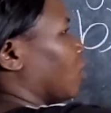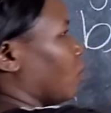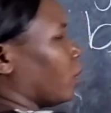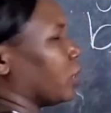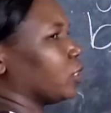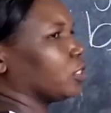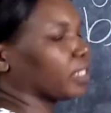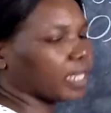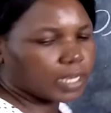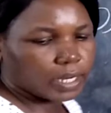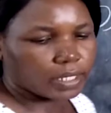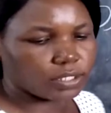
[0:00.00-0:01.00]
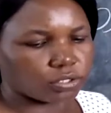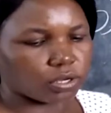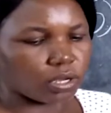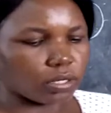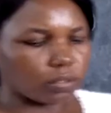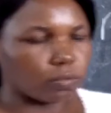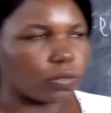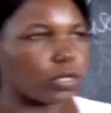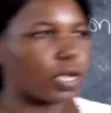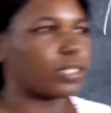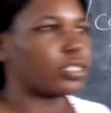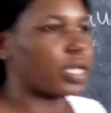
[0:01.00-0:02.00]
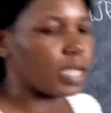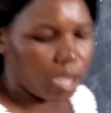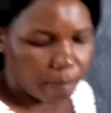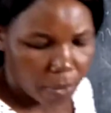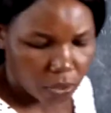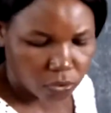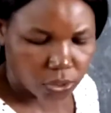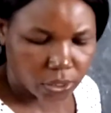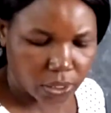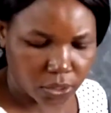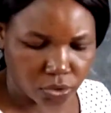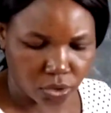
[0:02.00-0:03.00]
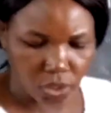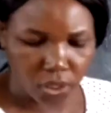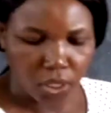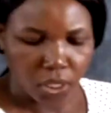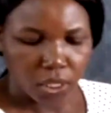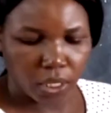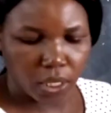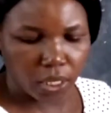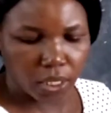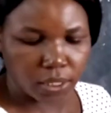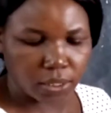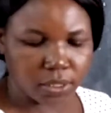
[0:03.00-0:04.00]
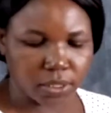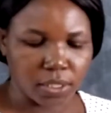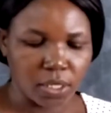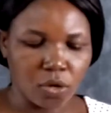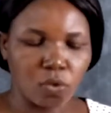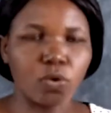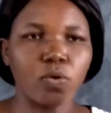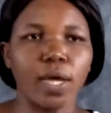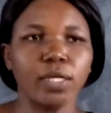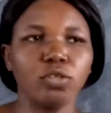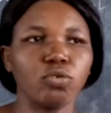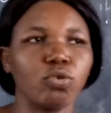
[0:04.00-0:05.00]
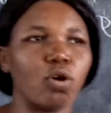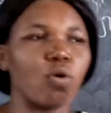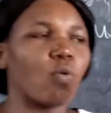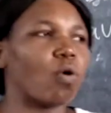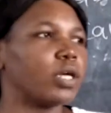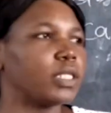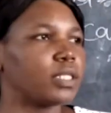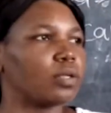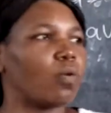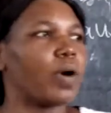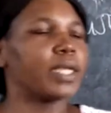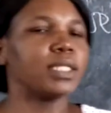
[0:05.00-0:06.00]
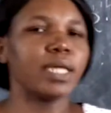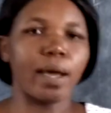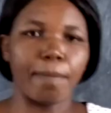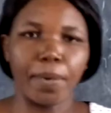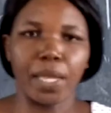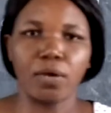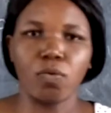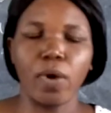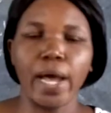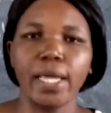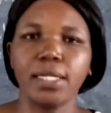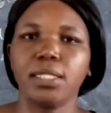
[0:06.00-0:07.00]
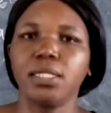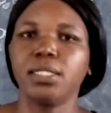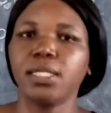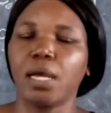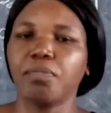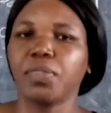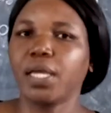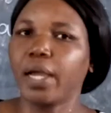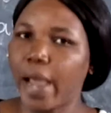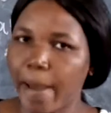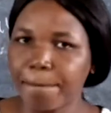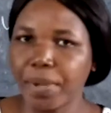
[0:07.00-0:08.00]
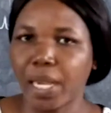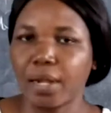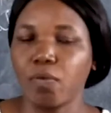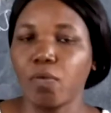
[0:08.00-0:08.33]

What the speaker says: When you say reason, when you are saying about reason, is we want to know what happened, why did something happen,